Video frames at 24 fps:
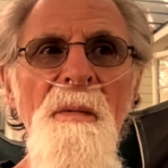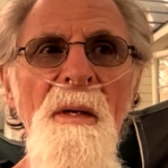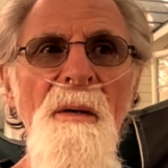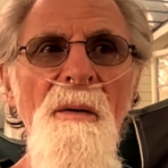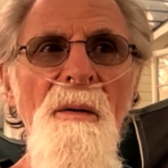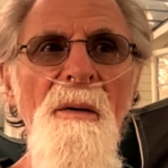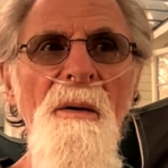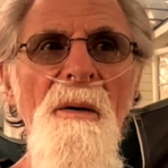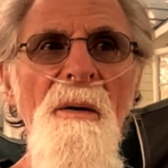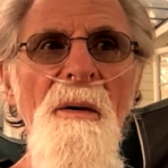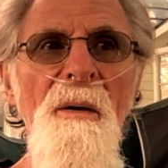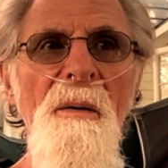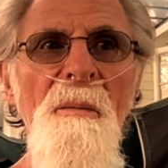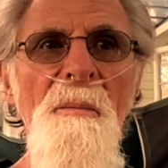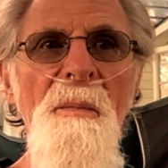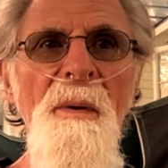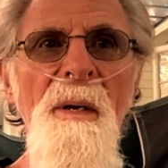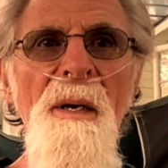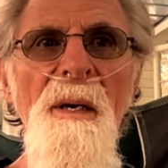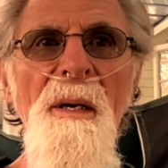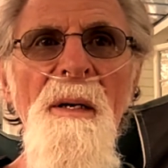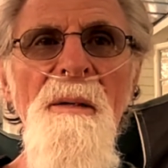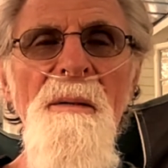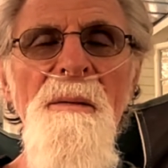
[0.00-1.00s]
Oh
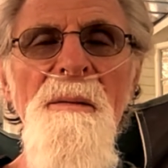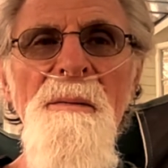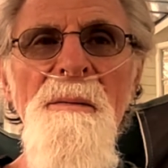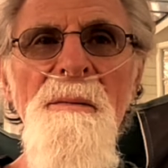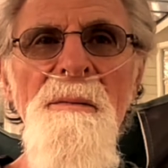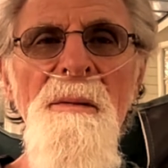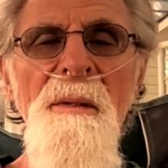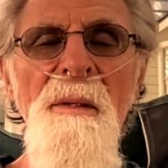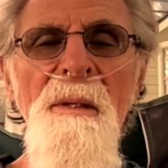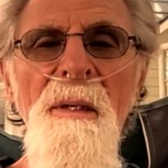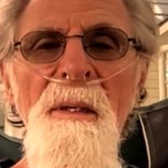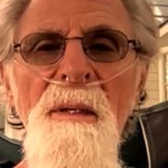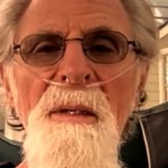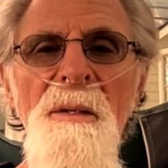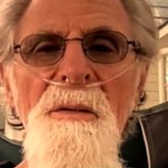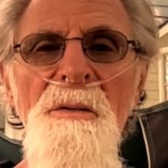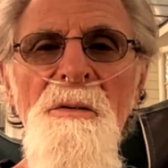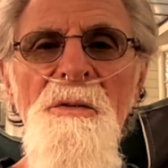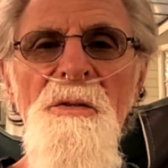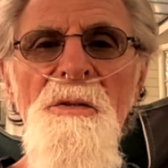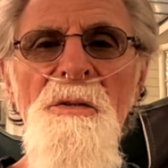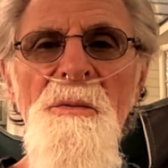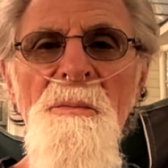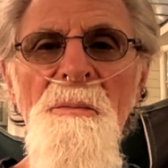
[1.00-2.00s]
man, I could
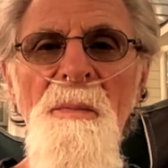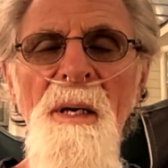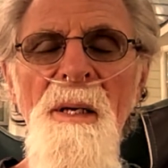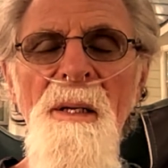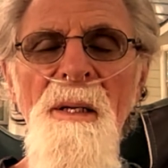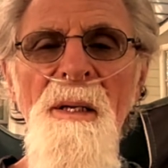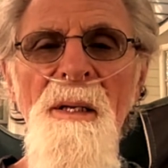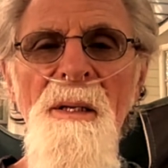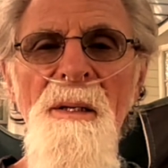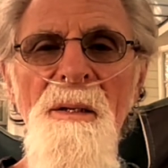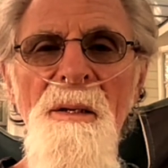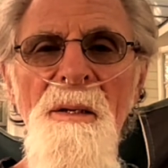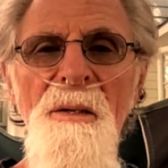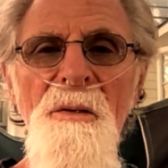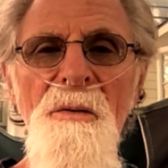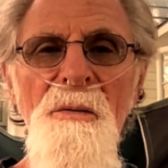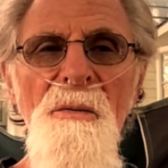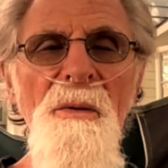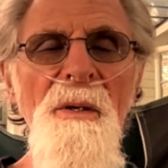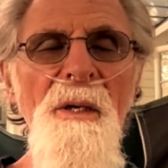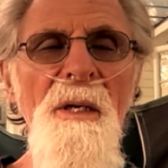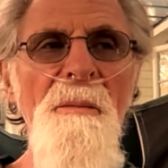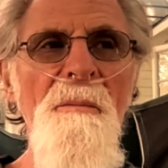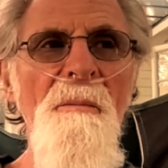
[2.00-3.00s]
smell it in the
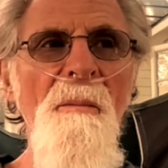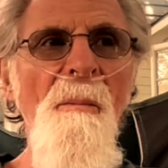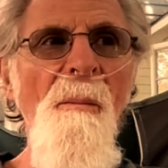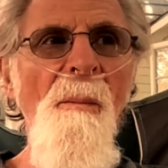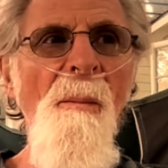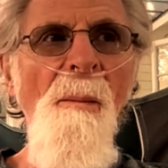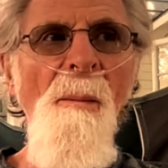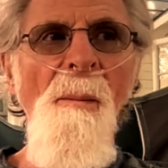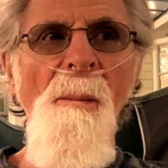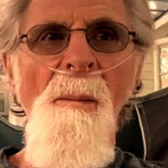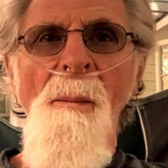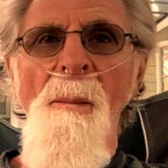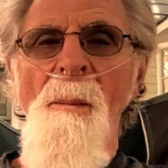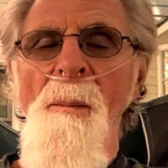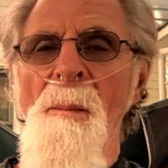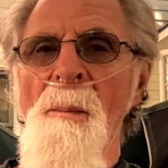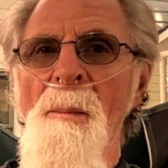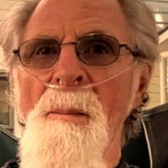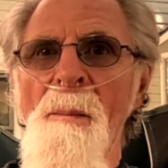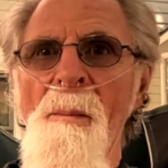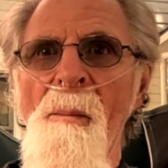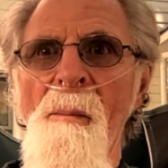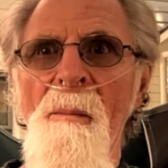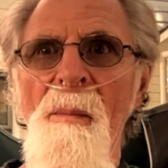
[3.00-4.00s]
dream.
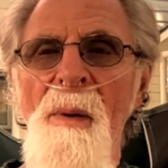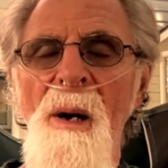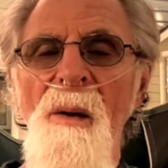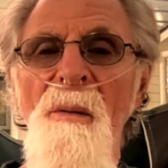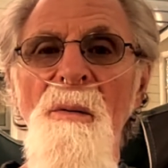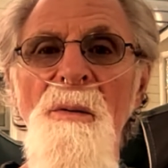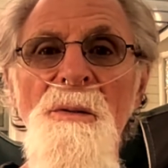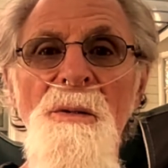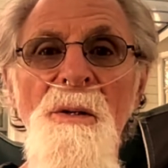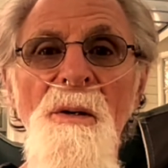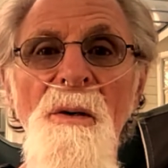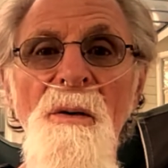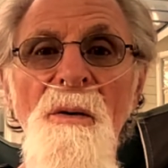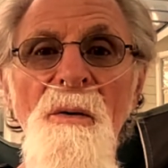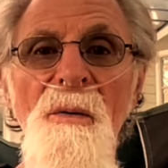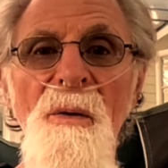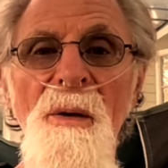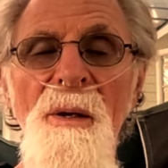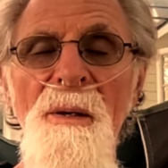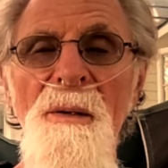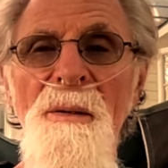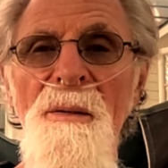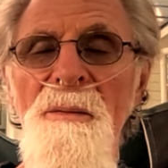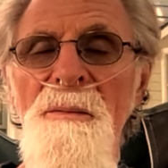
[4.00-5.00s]
I was
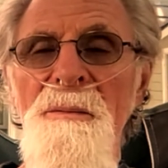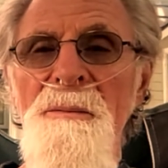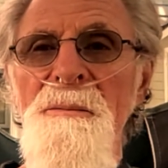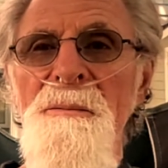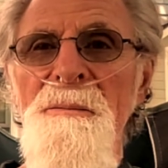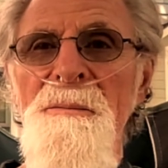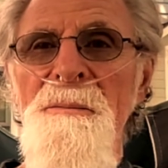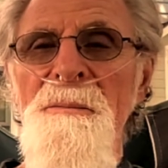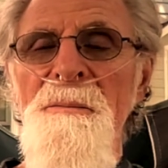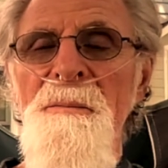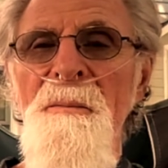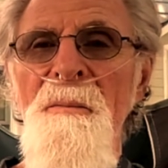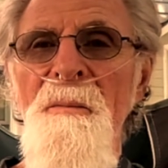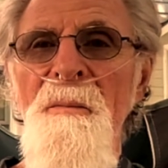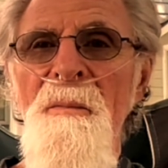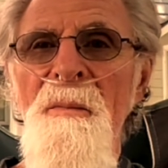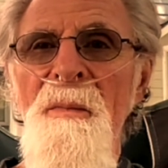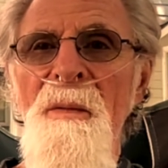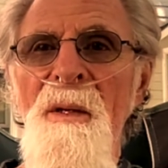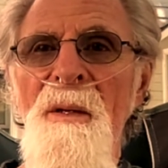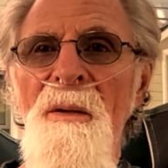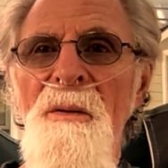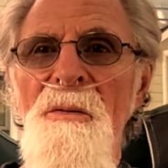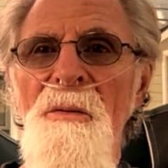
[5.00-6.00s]
hungry.
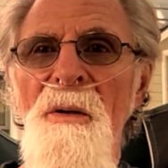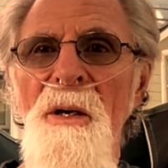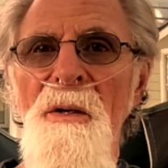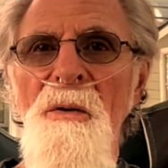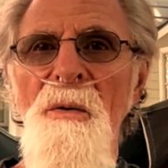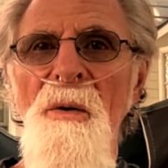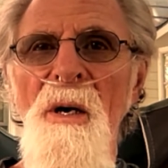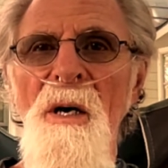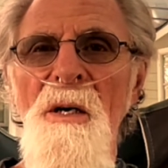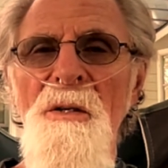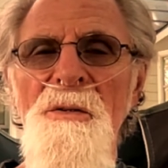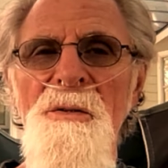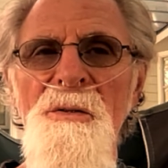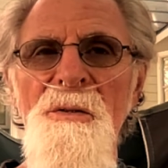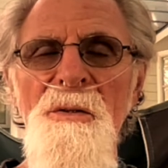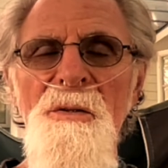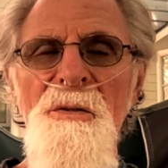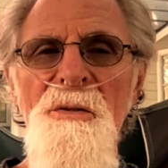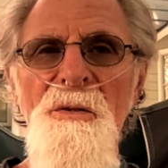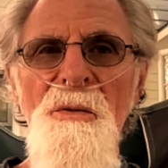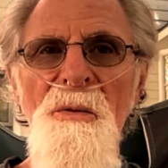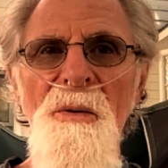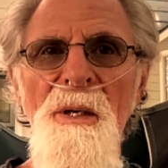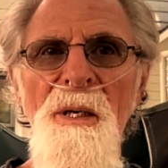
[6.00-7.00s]
So I crossed the
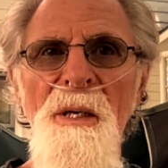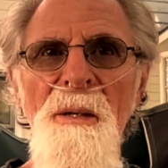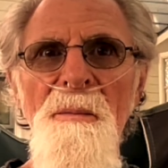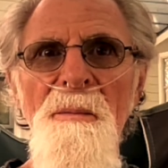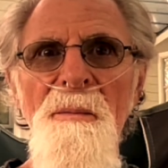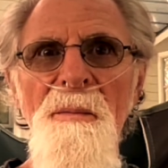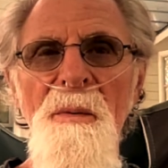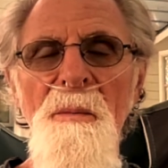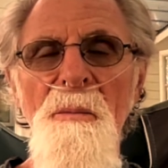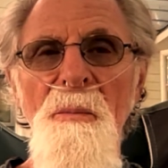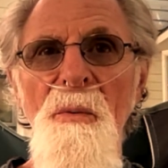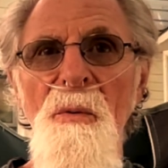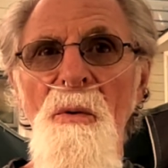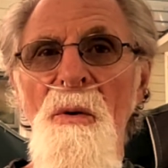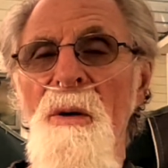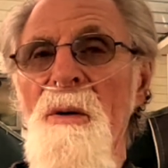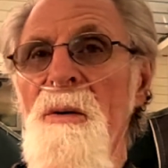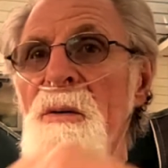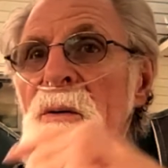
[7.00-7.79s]
stream, the brook,